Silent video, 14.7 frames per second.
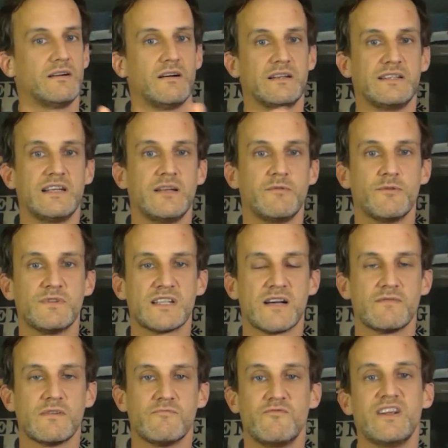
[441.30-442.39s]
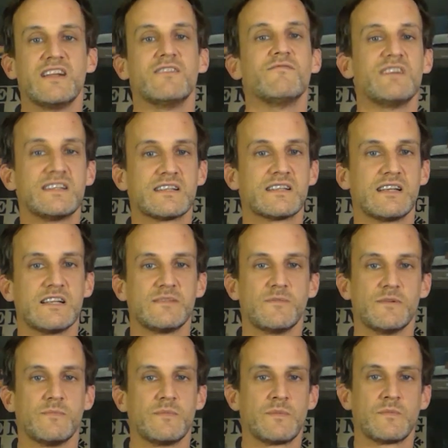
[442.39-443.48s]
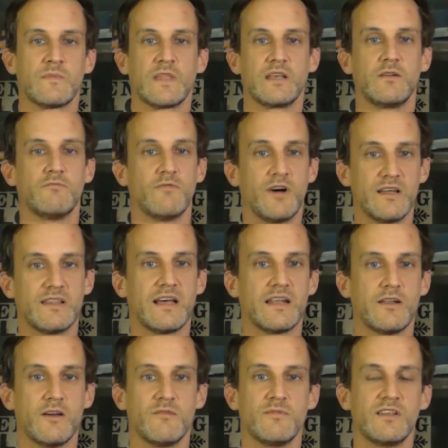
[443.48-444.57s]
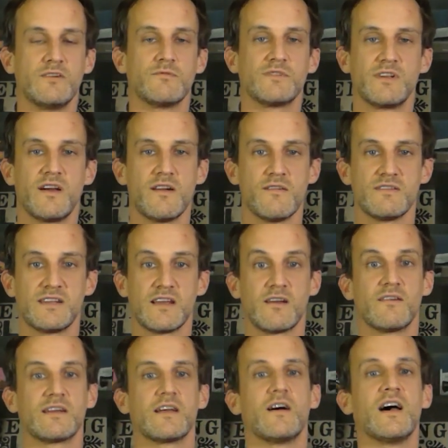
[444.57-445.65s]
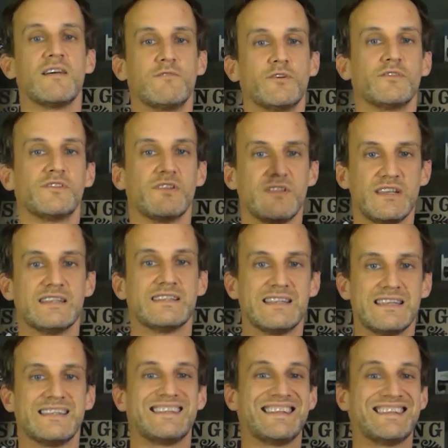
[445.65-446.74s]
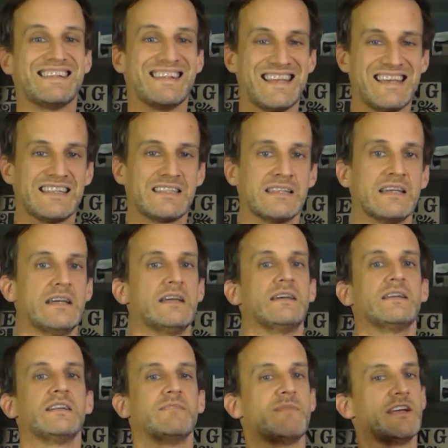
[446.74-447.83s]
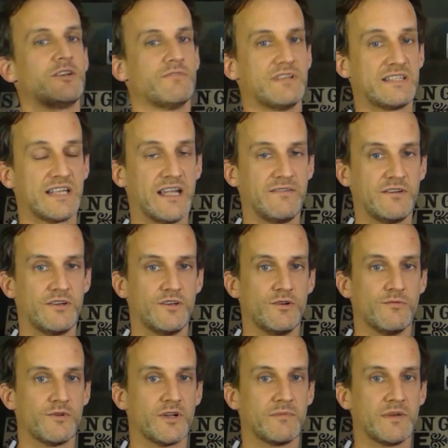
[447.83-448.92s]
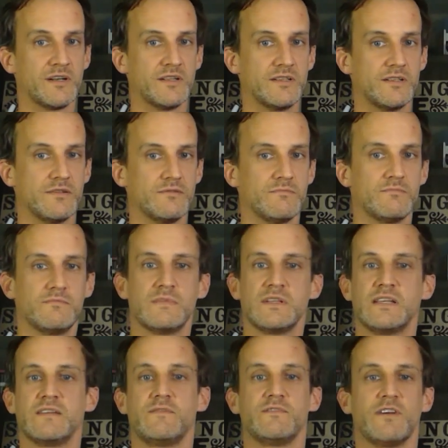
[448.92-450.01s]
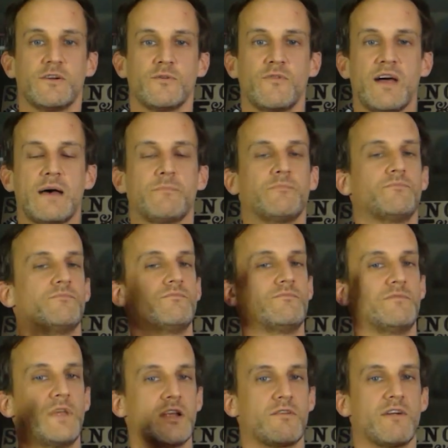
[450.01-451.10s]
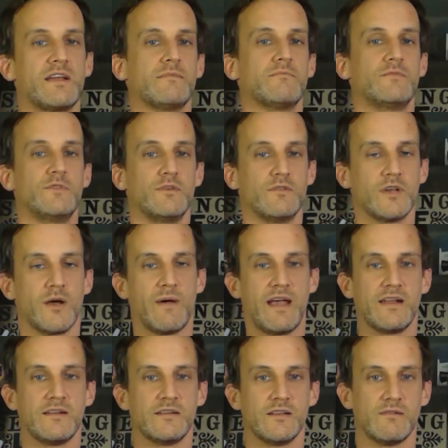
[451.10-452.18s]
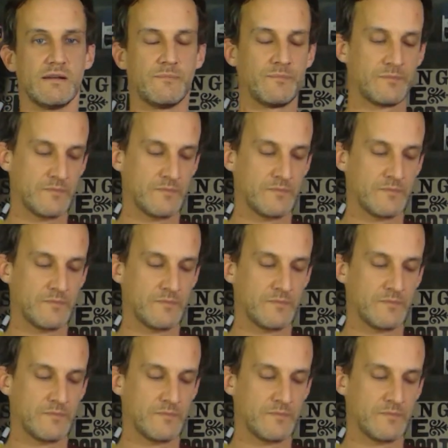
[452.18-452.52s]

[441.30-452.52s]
ideally we always have a written risk assessment. You write that note within your site note saying, okay, I've looked at this, and this to make sure it's safe to do what I'm going to do. If you've done all that, then great, you can go ahead and do it.